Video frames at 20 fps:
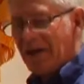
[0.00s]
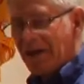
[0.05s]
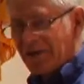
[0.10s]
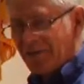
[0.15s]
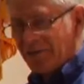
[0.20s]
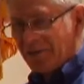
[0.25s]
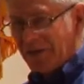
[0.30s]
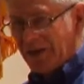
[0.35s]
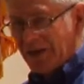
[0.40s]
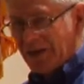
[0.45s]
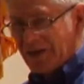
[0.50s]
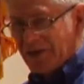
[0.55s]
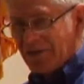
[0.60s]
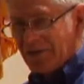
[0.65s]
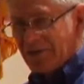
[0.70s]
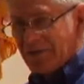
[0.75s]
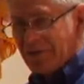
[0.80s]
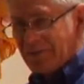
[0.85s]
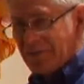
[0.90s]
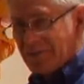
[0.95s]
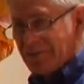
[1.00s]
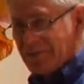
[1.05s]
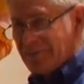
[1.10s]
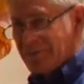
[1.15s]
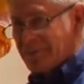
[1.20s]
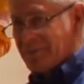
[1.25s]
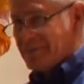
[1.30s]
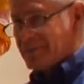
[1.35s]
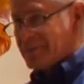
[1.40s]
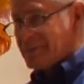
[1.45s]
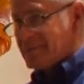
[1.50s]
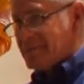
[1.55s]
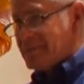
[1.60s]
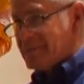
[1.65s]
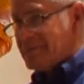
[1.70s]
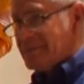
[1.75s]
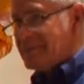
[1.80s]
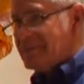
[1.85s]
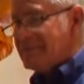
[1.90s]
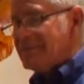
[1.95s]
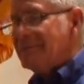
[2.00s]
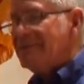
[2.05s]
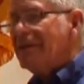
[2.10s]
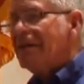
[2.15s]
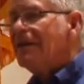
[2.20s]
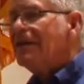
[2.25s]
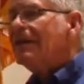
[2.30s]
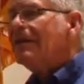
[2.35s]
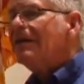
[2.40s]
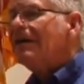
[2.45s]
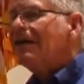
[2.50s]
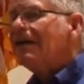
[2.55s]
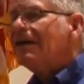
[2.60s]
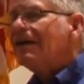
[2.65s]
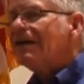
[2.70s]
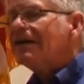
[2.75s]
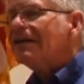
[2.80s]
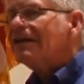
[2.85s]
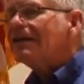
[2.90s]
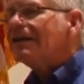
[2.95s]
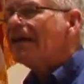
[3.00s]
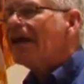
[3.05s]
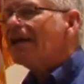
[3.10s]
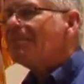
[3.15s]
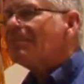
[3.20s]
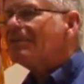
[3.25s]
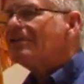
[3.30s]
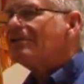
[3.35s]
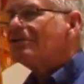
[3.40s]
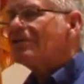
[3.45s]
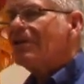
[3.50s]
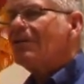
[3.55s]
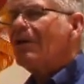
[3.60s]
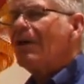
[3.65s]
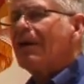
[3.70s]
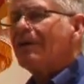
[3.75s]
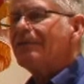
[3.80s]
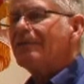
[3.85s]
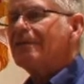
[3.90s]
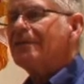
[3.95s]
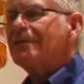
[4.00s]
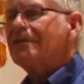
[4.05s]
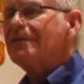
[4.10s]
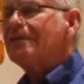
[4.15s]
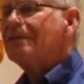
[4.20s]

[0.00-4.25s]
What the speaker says: out of gas. Wow. It happened so often